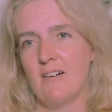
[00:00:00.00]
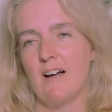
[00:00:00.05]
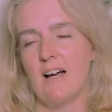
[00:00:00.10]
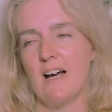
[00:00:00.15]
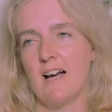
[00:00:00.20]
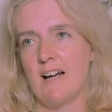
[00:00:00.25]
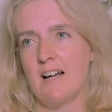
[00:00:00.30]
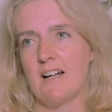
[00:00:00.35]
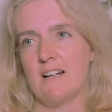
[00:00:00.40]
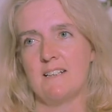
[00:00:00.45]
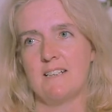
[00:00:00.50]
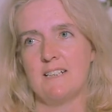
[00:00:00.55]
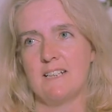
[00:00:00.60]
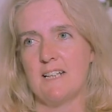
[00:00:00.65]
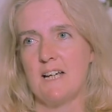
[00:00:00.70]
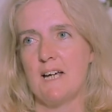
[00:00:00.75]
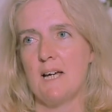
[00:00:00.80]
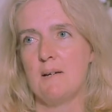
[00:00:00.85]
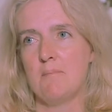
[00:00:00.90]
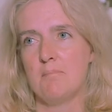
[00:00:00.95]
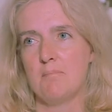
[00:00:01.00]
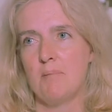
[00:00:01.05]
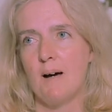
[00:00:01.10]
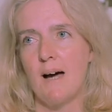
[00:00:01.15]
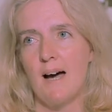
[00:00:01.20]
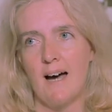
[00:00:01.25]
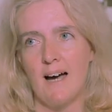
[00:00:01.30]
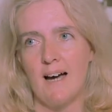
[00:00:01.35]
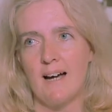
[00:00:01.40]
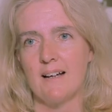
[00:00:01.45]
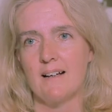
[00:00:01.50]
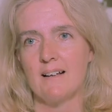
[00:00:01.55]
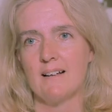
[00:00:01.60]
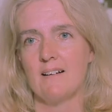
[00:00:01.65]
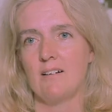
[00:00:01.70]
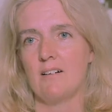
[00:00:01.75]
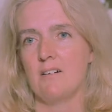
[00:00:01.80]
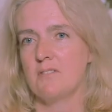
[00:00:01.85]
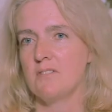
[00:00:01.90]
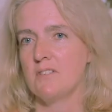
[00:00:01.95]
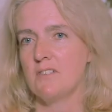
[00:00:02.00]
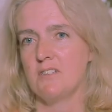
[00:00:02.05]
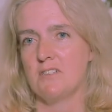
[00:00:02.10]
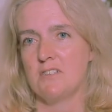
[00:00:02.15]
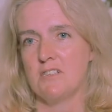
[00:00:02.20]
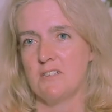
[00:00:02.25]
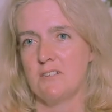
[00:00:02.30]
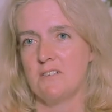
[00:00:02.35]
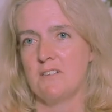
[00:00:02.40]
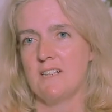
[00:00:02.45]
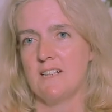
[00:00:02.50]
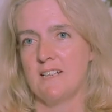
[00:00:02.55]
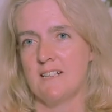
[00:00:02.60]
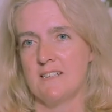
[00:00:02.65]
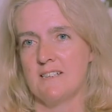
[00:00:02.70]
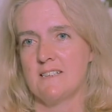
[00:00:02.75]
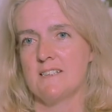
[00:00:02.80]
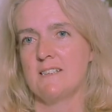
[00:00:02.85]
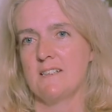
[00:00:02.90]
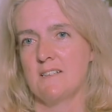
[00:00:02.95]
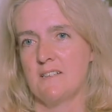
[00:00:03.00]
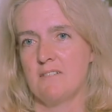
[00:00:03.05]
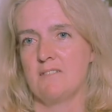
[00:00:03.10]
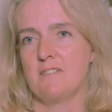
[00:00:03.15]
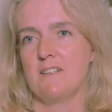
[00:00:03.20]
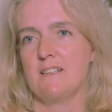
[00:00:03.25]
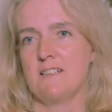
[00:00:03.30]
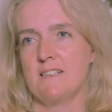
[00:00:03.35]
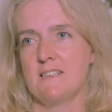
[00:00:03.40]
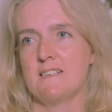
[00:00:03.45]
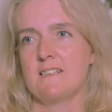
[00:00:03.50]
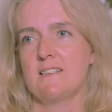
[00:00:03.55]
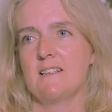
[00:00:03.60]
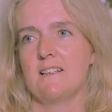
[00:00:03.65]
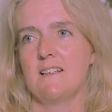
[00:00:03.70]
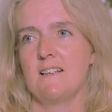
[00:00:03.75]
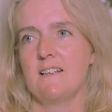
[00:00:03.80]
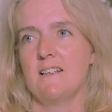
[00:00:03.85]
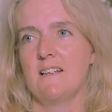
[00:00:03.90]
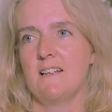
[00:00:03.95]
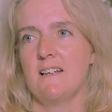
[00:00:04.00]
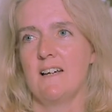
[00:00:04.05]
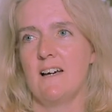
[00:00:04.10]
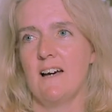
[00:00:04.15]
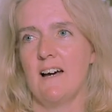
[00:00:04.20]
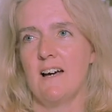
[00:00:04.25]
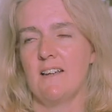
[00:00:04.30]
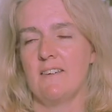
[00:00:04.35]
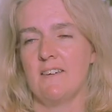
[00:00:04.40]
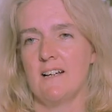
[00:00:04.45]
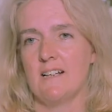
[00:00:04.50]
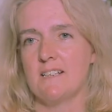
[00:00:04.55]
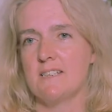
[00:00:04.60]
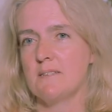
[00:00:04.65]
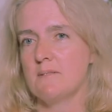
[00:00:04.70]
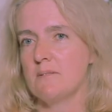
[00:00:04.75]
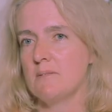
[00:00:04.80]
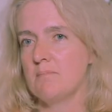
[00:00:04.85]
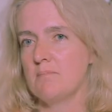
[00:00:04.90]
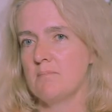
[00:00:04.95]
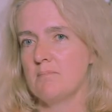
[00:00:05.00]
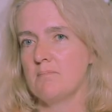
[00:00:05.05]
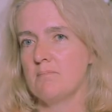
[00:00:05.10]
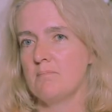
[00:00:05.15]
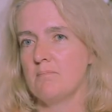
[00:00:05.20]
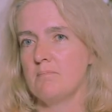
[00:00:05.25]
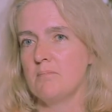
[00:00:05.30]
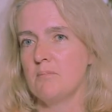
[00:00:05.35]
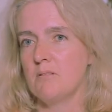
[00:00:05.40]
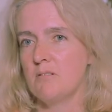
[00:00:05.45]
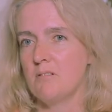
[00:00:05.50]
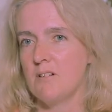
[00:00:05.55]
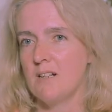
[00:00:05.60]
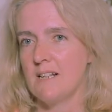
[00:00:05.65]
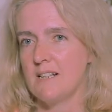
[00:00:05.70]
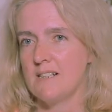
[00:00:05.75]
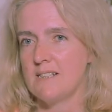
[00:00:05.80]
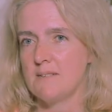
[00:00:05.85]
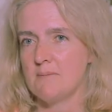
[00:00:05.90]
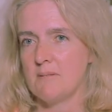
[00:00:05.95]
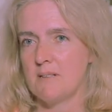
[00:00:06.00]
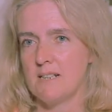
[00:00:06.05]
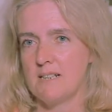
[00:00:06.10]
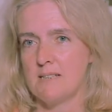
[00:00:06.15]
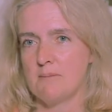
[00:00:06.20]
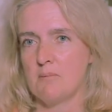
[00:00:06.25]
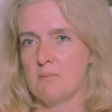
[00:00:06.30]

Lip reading: And he came back after the 2 years service, and that's more or less when his